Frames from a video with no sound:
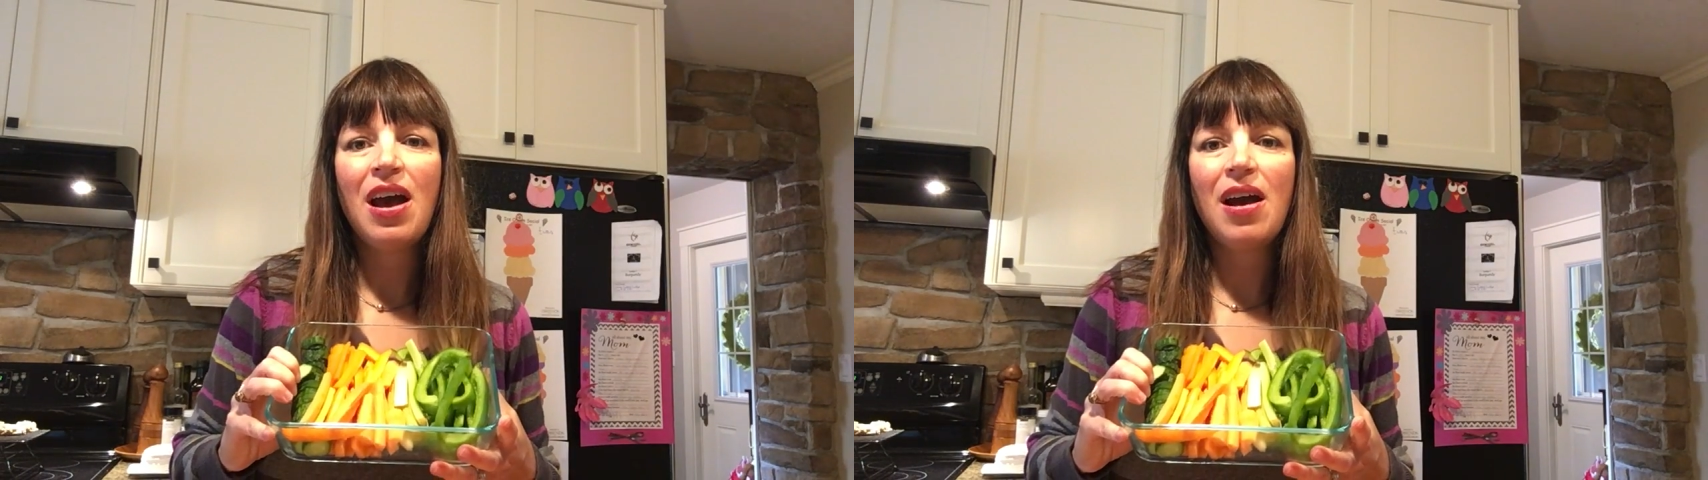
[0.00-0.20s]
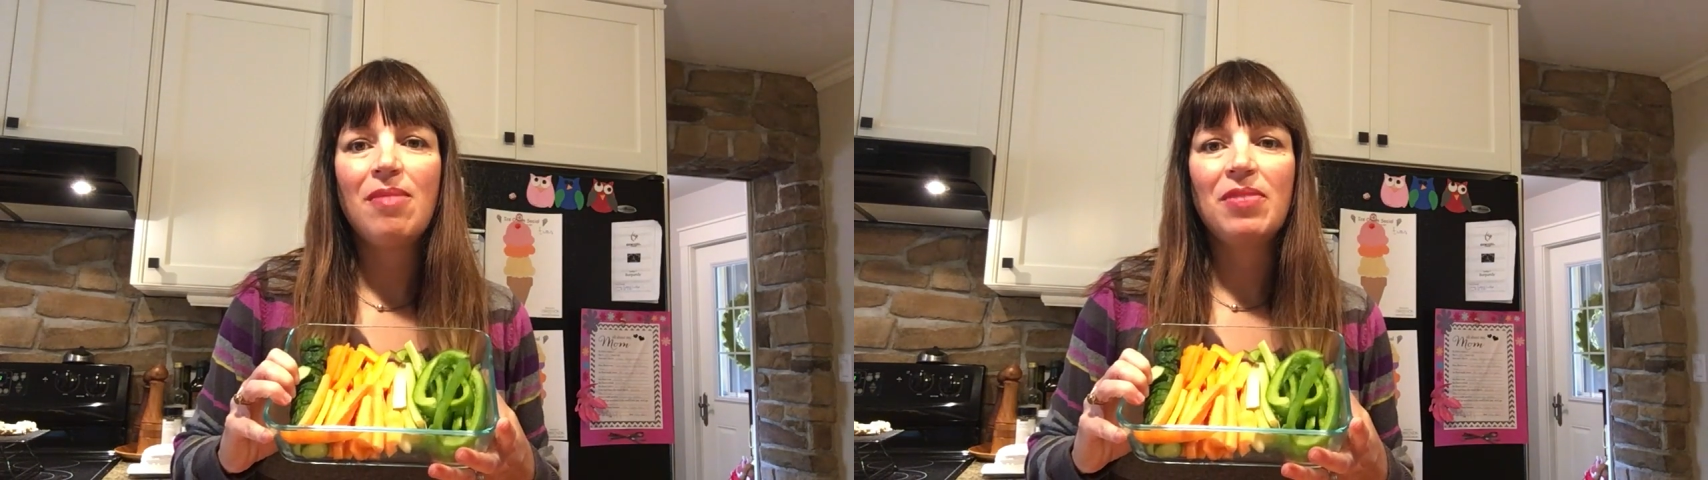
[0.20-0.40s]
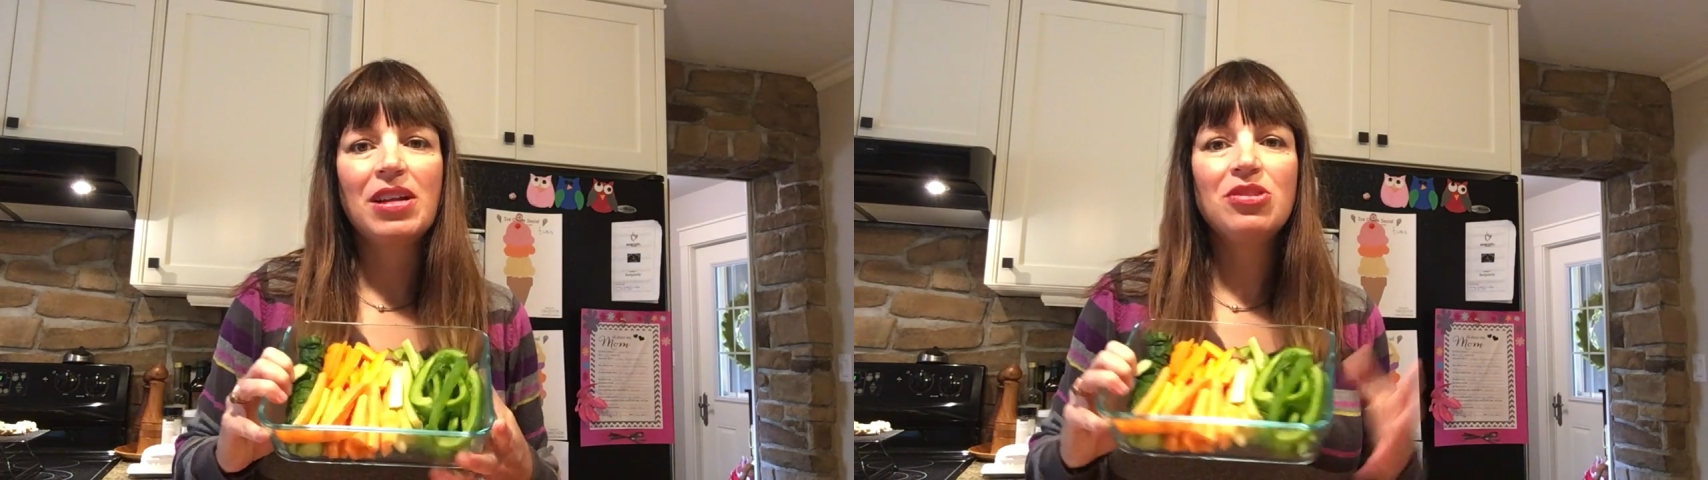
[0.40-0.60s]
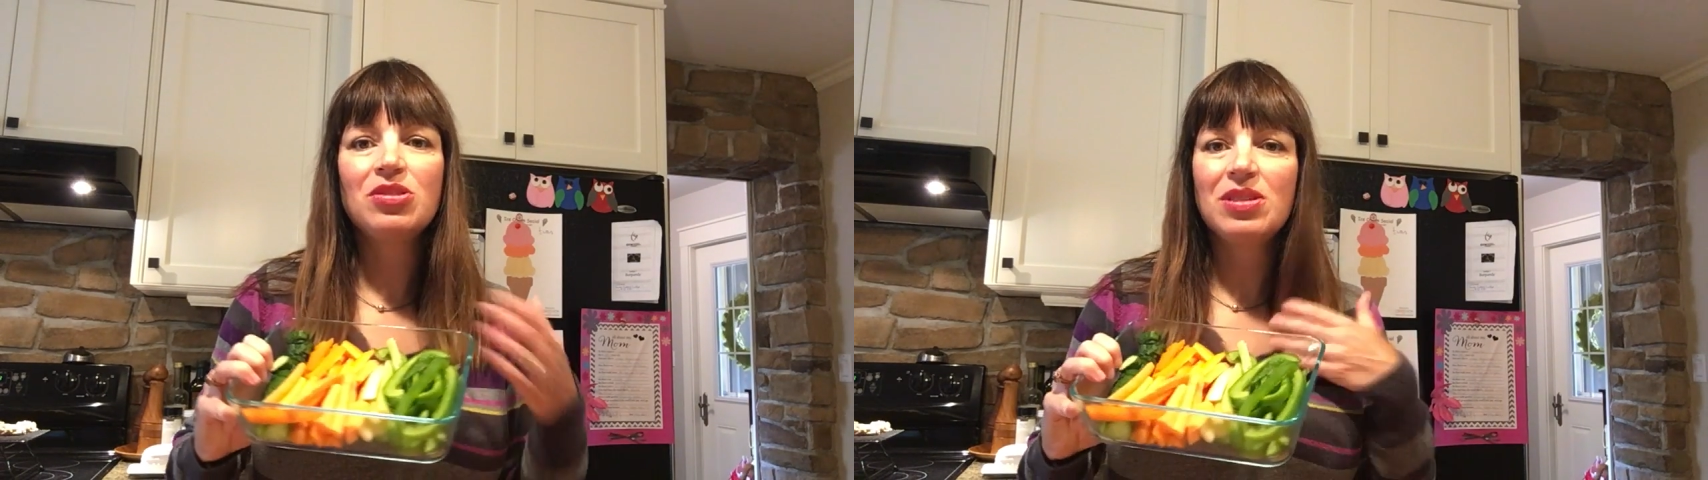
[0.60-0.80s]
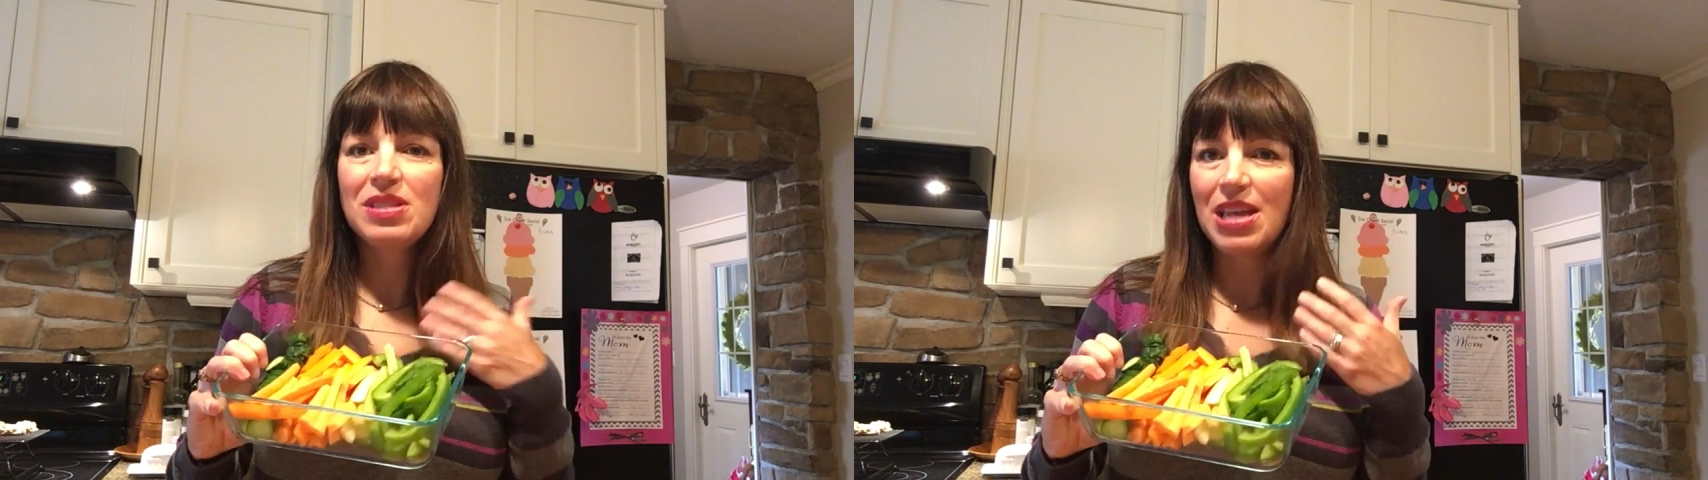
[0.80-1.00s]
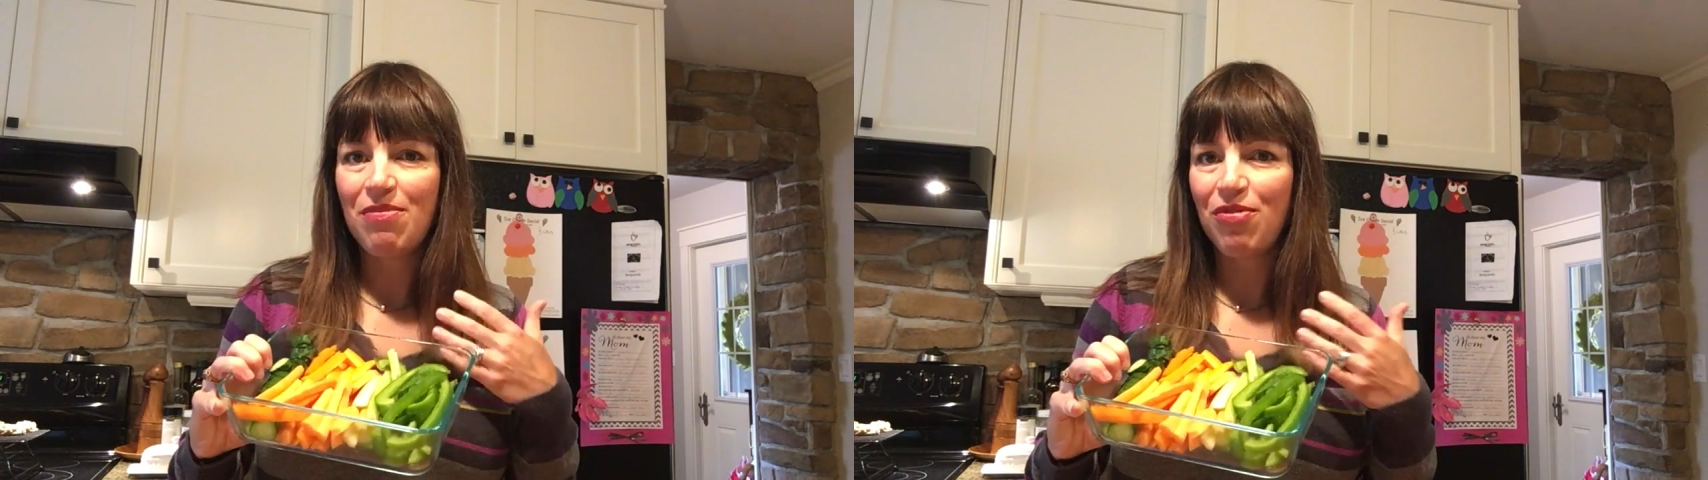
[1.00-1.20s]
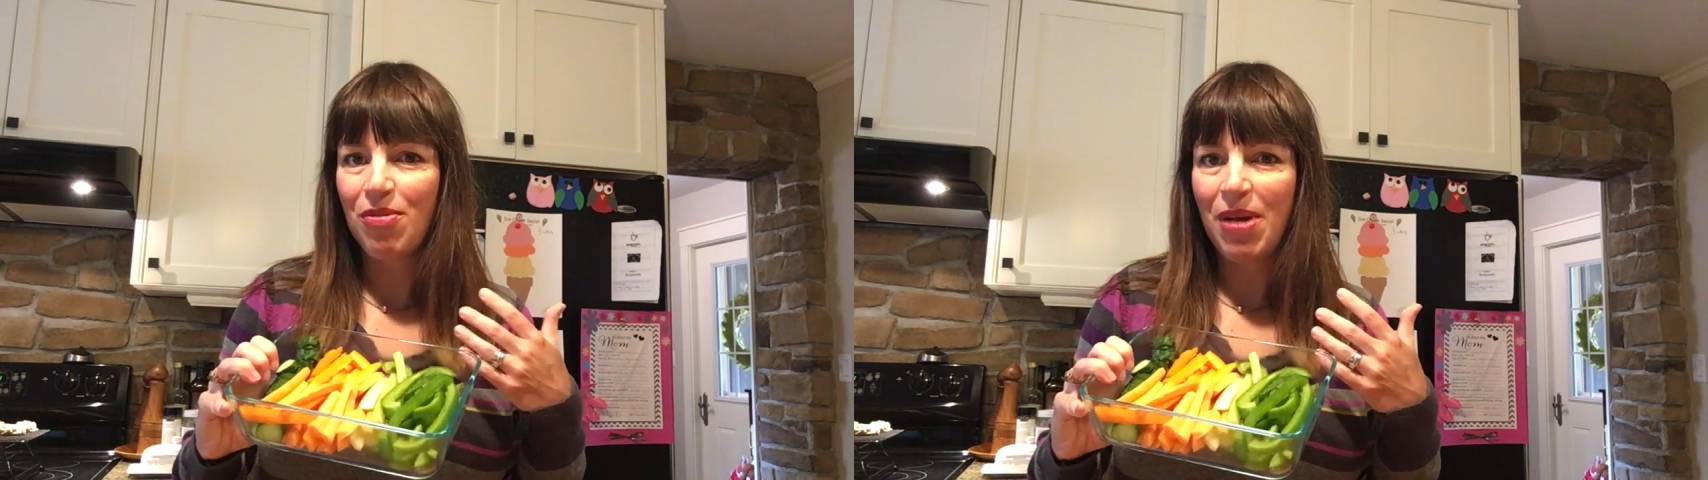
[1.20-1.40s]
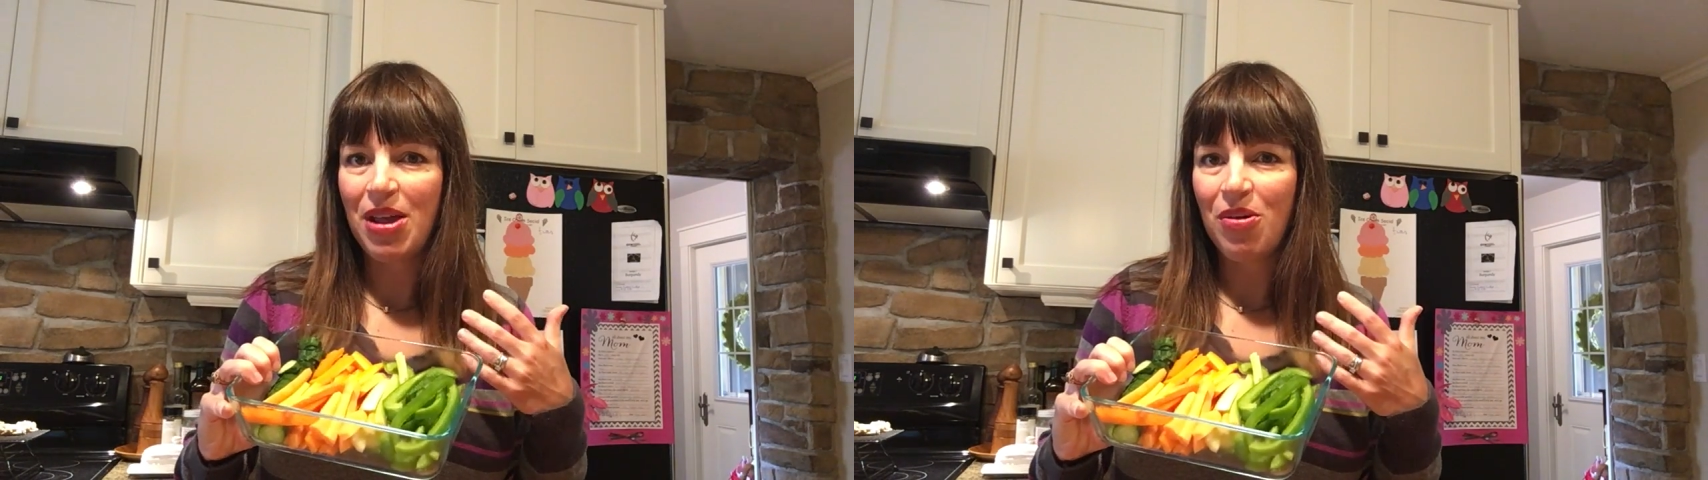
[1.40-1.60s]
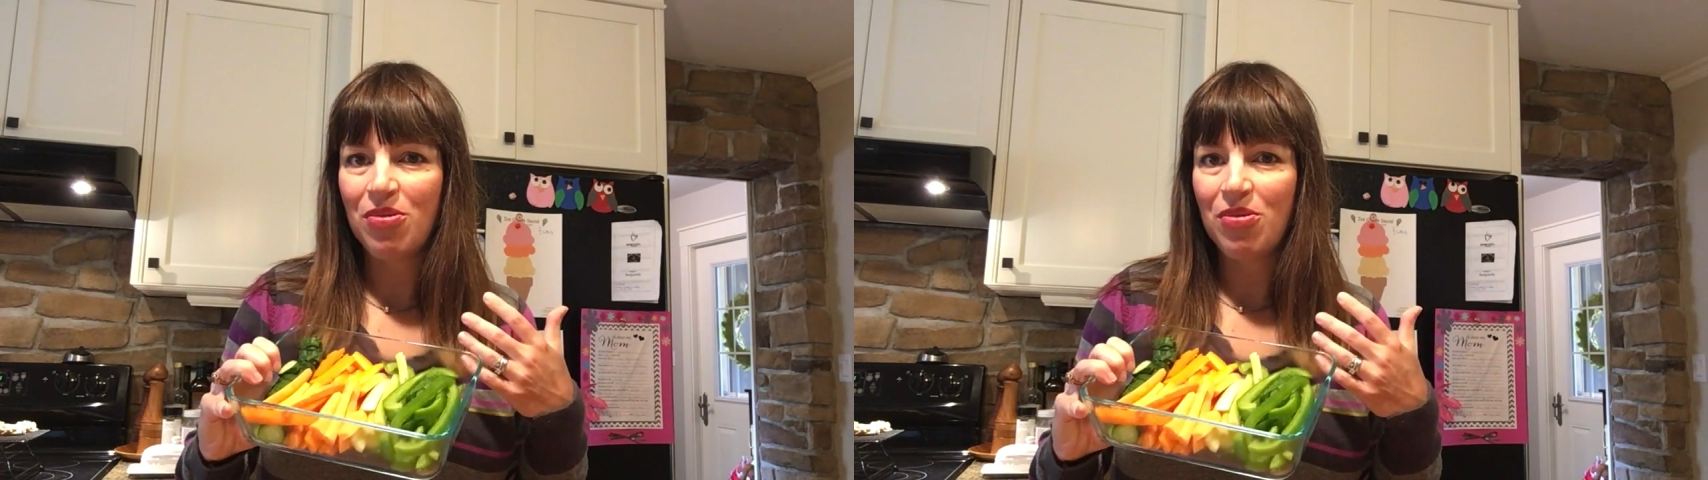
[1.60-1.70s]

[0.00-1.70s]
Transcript: Um, and I do the same for my